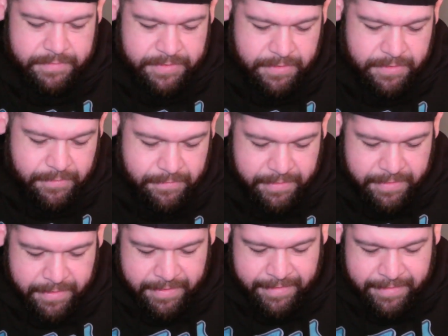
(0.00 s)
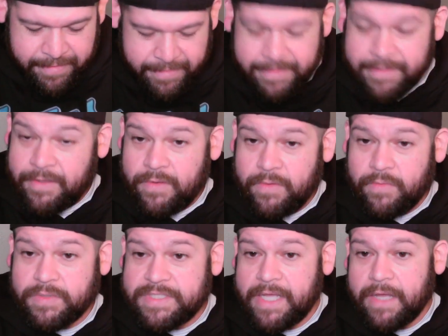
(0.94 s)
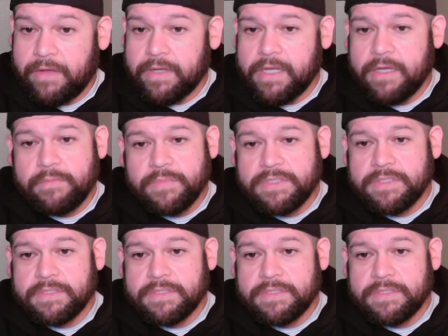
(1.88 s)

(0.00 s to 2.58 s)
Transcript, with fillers: So we'll see how it comes.